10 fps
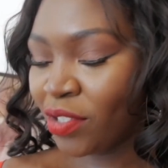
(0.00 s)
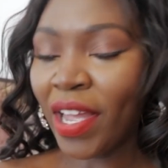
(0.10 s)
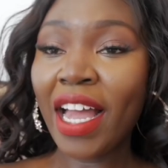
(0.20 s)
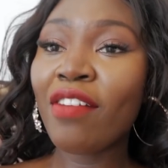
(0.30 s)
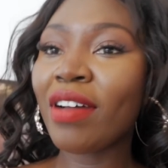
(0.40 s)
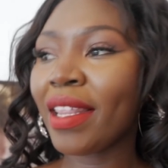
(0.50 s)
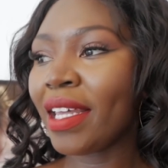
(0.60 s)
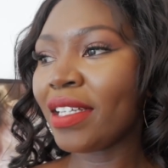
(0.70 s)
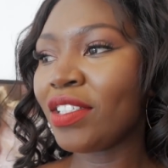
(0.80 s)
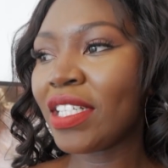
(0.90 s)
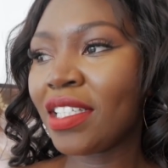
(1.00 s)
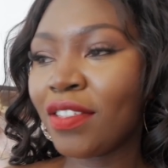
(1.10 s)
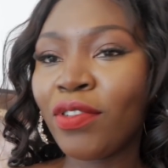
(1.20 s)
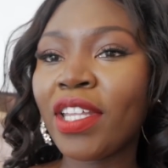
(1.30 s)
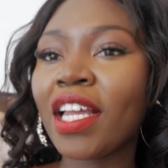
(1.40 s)
So I have other
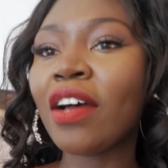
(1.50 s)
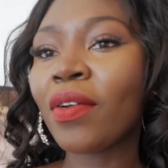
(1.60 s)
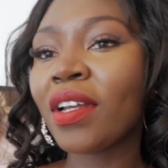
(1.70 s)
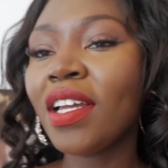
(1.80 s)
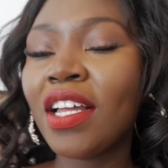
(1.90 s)
dresses for the gown.